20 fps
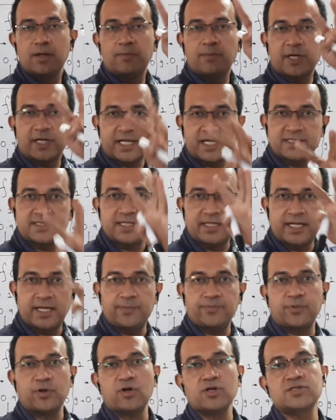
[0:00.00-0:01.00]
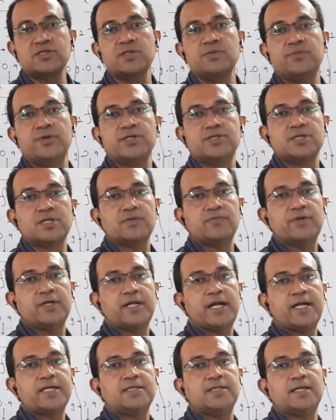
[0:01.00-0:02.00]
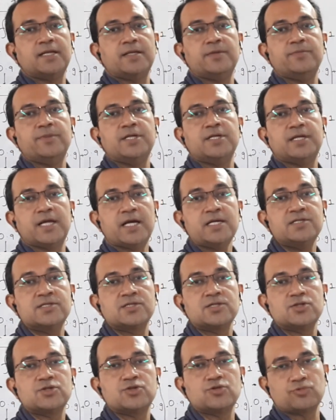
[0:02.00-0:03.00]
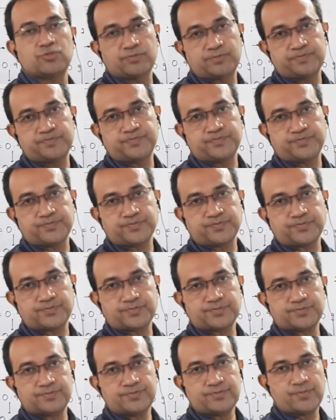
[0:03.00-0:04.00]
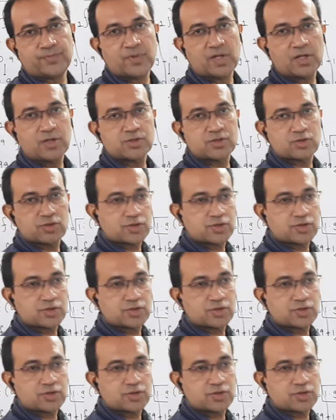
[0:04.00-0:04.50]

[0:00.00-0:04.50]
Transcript: But as an approximation, we write the limit as 2. So